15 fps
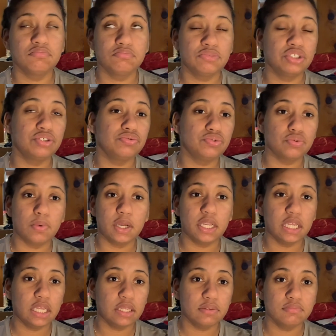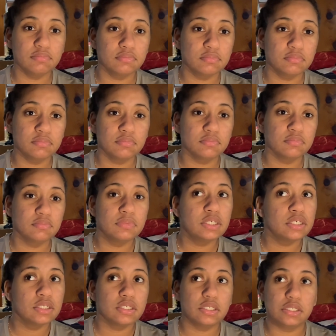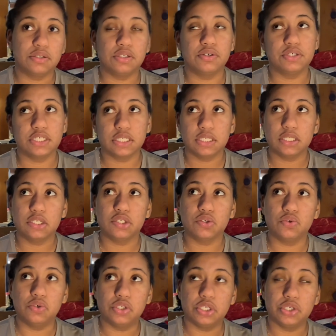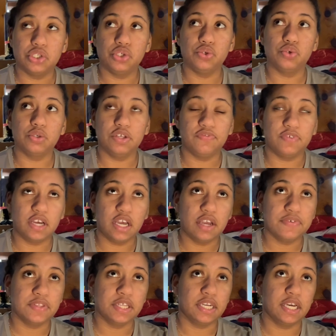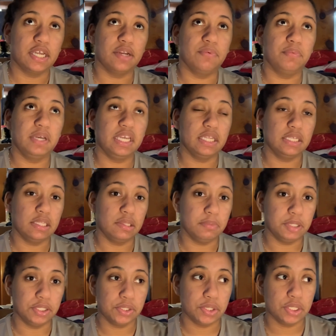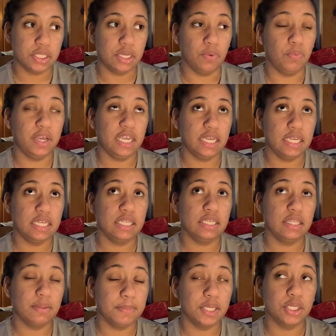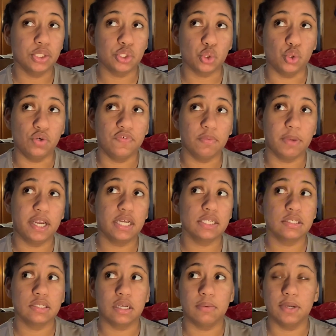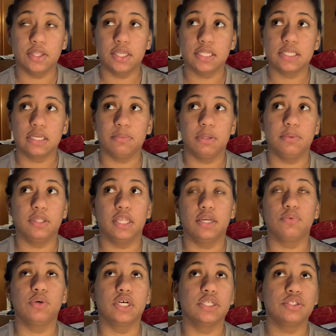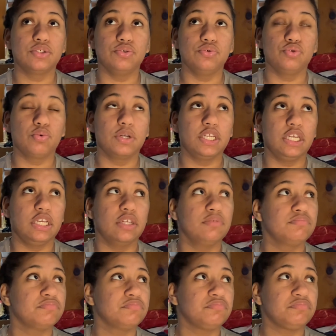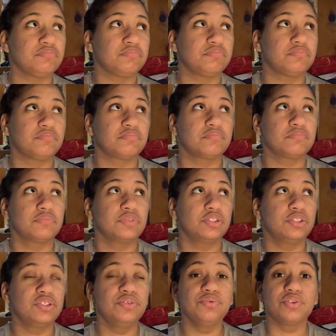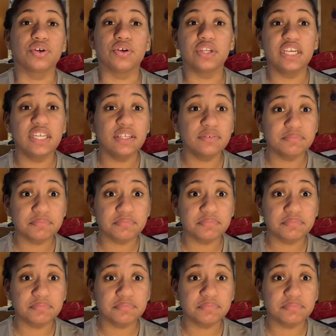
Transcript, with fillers: 2.20, so don't get to the school until 2.25 and then I gotta wait into the middle, wait in the middle school for my cousin to come out. That's like maybe like what, 2.20, 2.30?